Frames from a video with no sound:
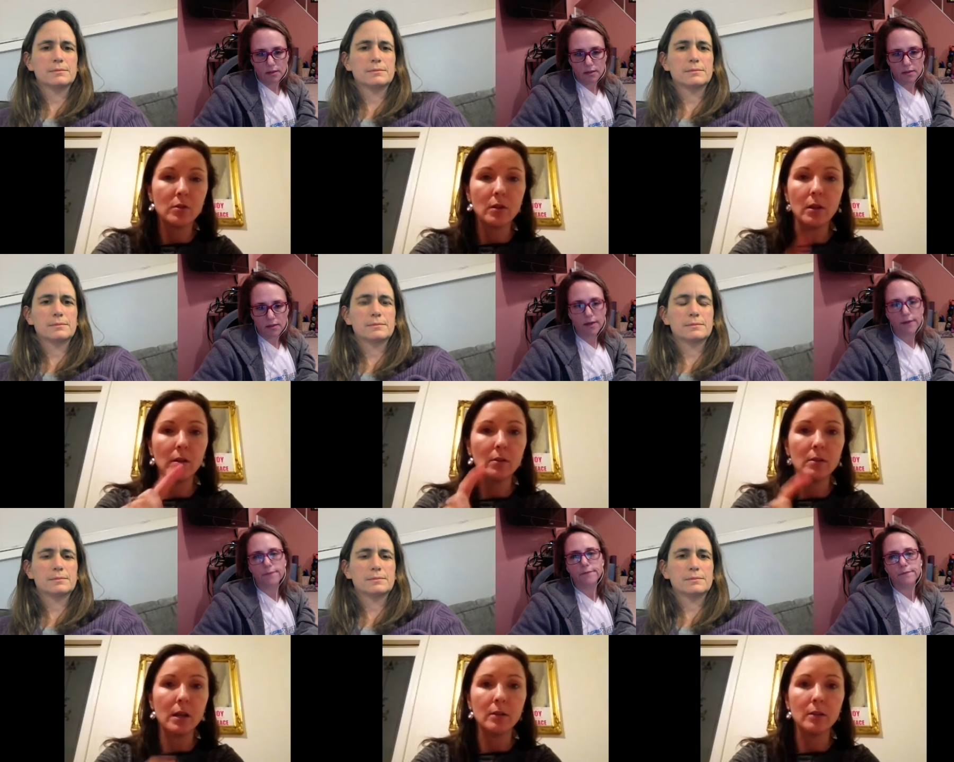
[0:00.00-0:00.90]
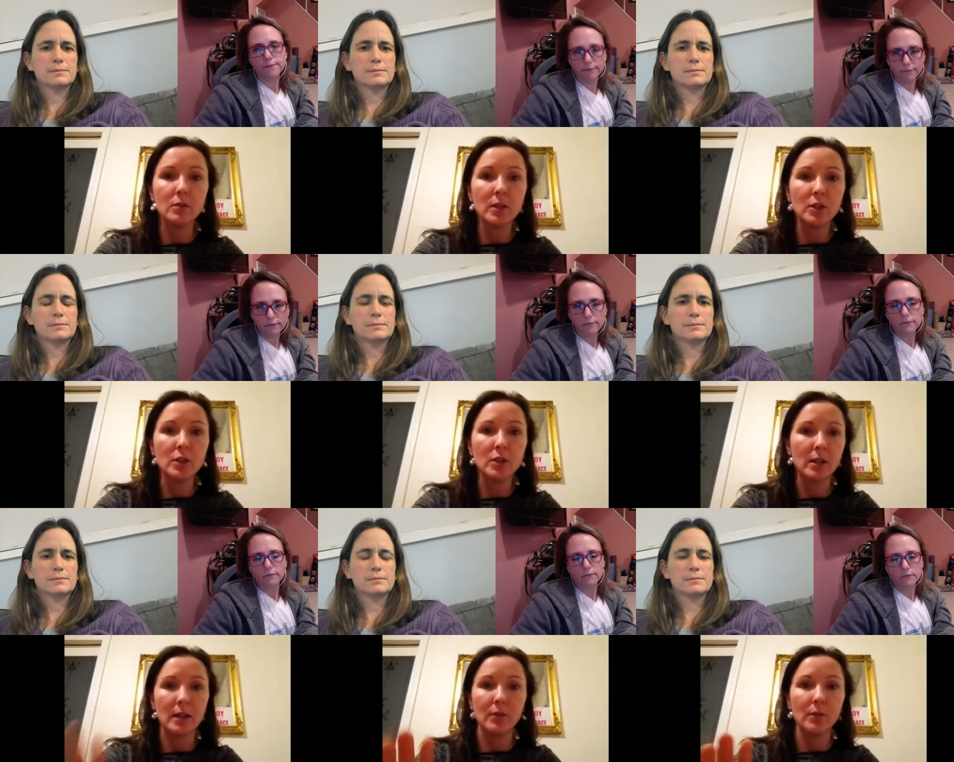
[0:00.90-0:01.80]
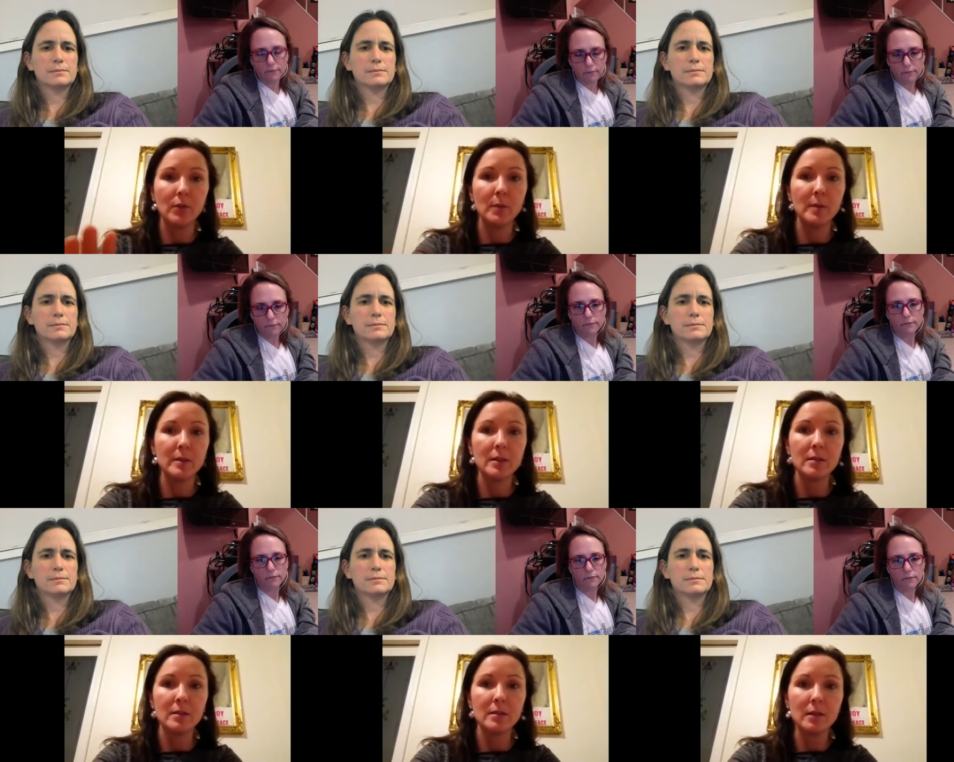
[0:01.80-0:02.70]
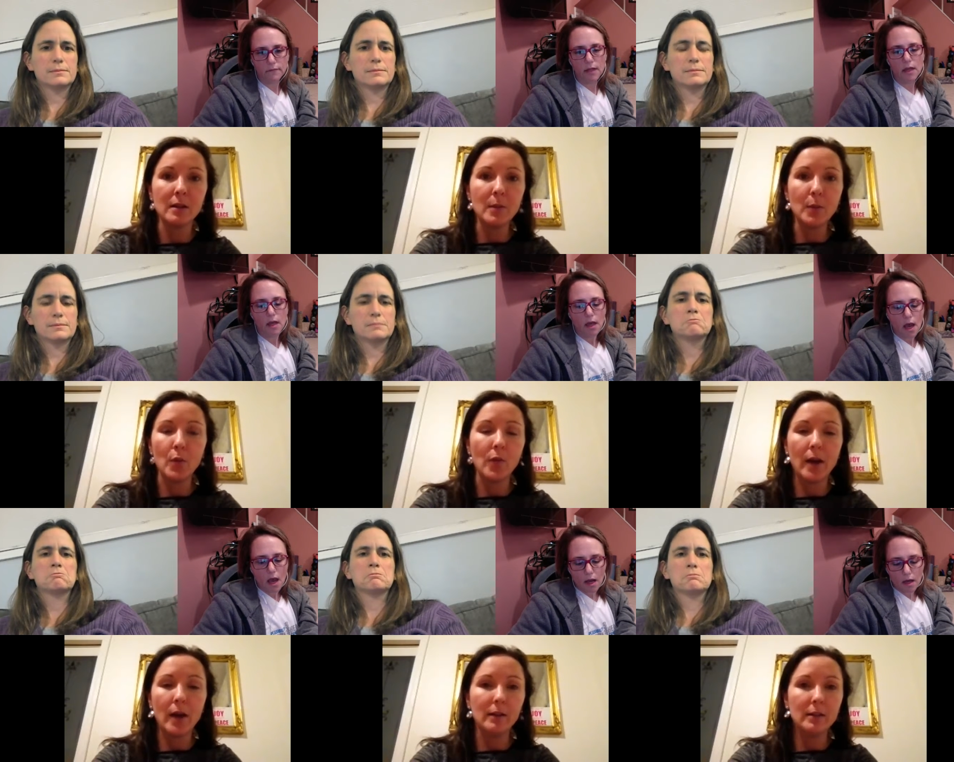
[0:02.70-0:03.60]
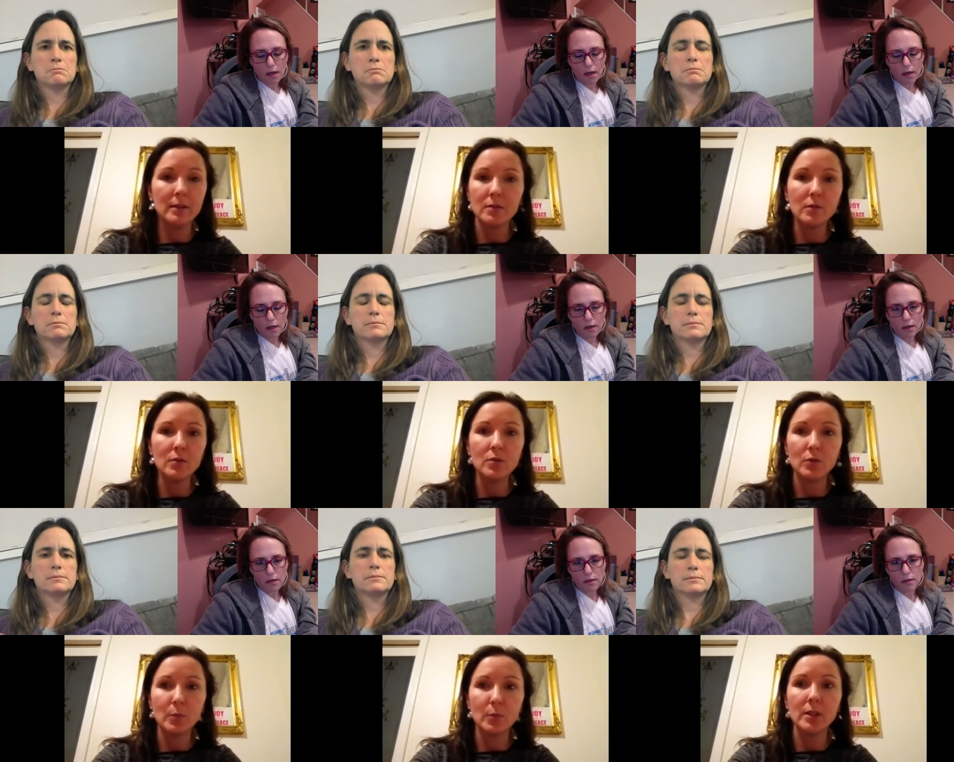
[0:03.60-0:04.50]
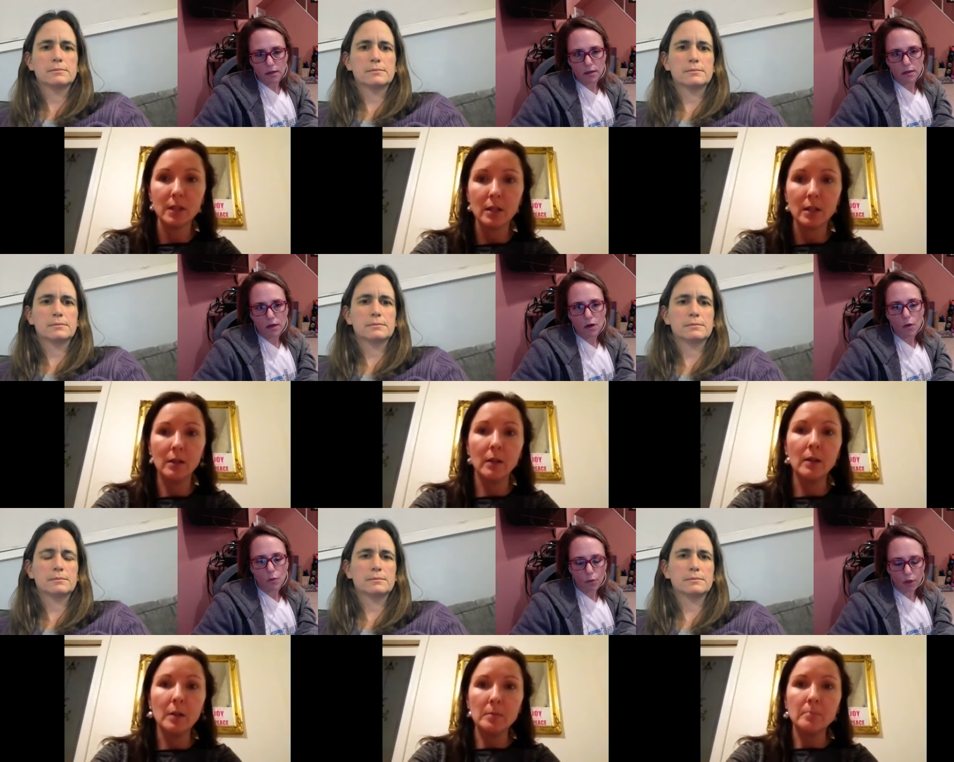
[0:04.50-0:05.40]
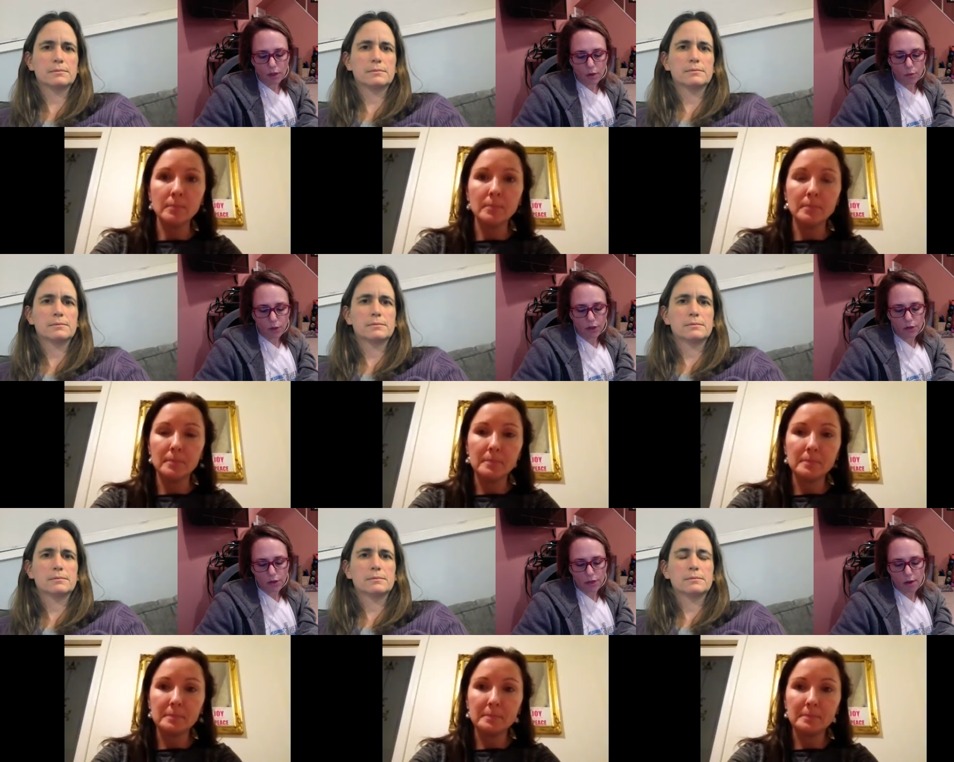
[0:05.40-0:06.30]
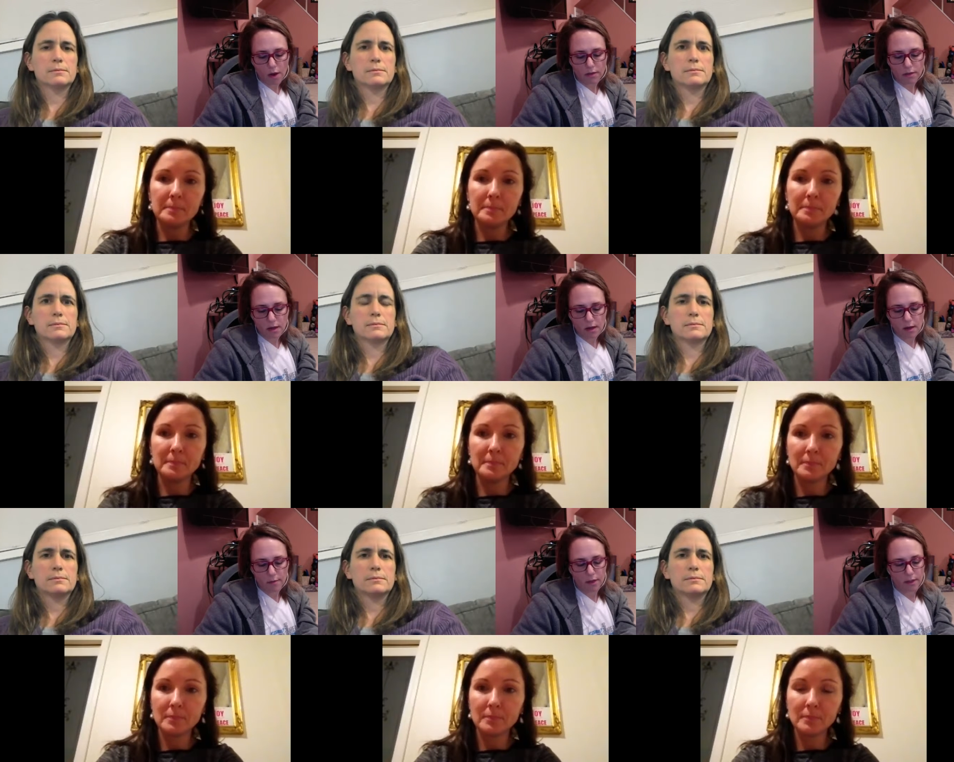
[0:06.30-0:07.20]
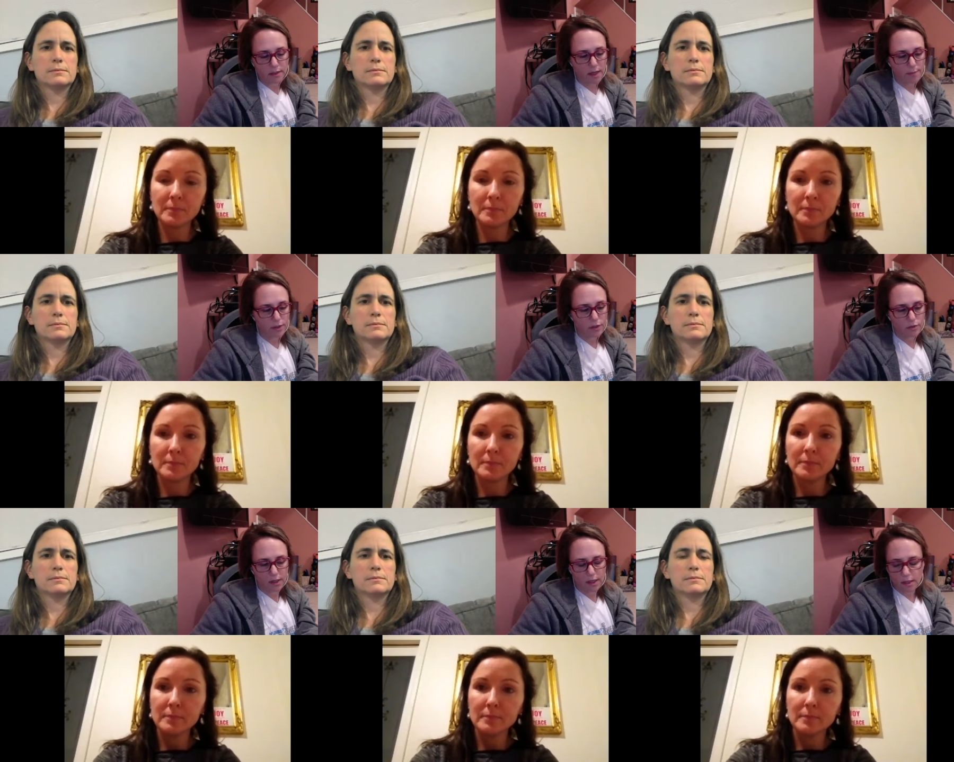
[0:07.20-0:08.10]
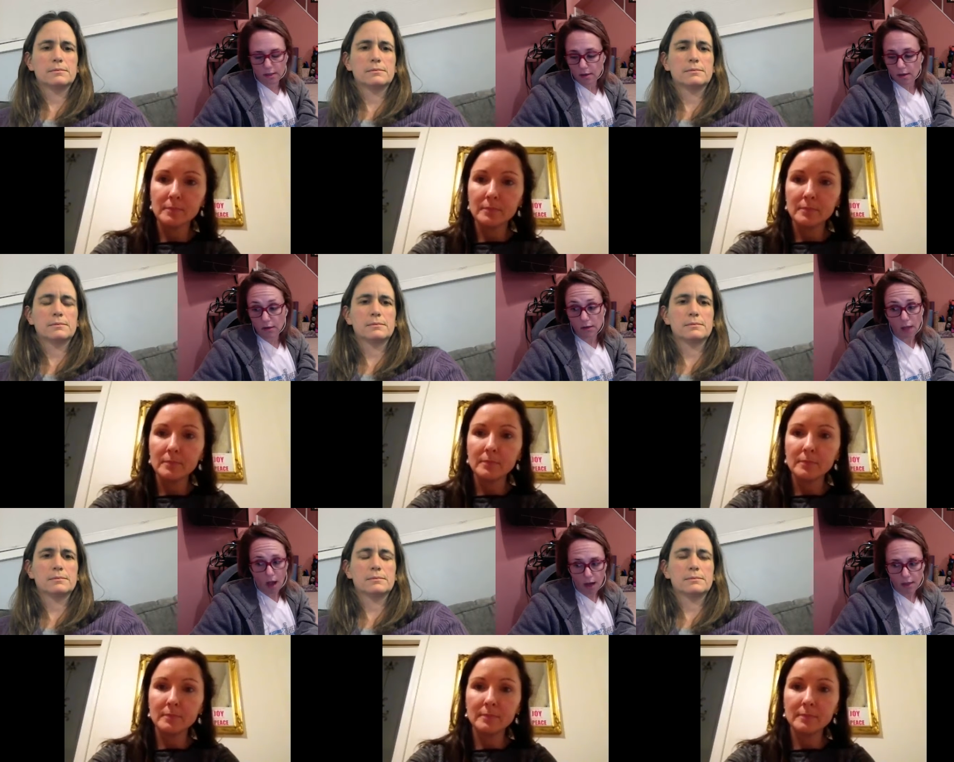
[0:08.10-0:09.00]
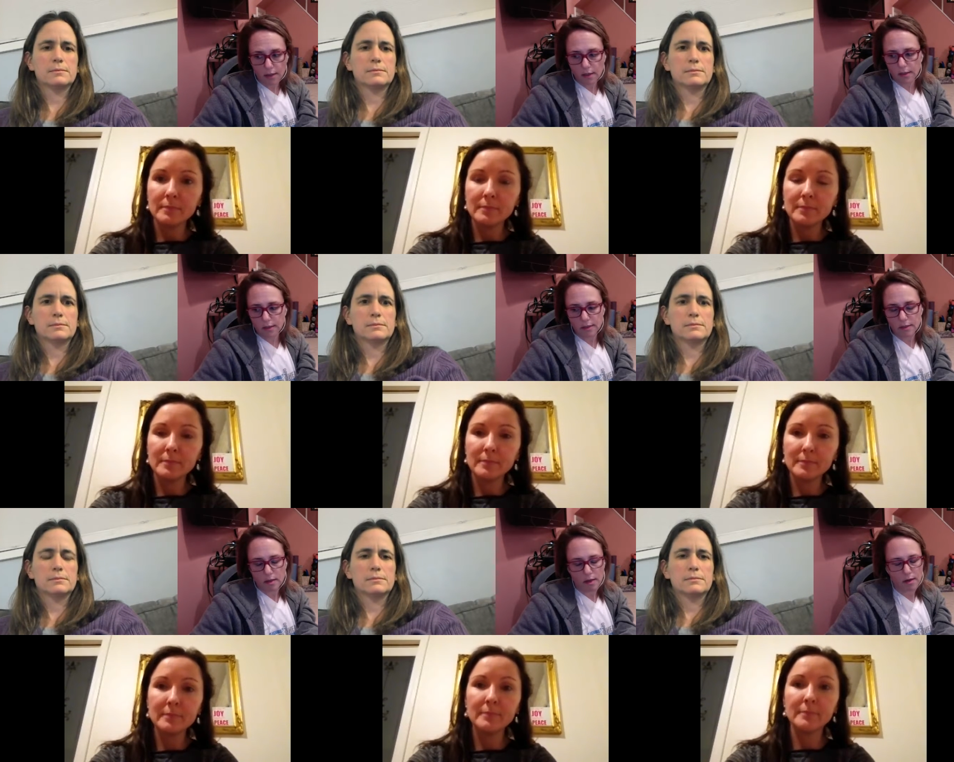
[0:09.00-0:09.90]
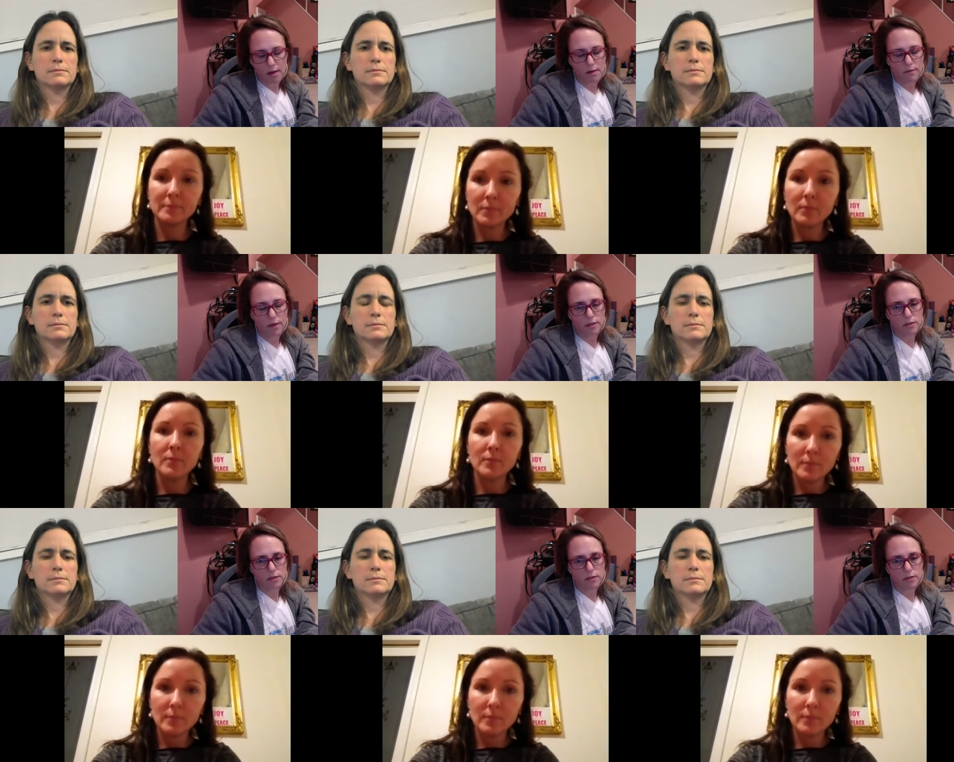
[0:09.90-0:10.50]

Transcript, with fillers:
Speaker 1: a little yeah. toggle switch and now you have a business profile it's super easy
Speaker 2: what What are your thoughts? Because um, I've been using it a lot. Is uh, of in-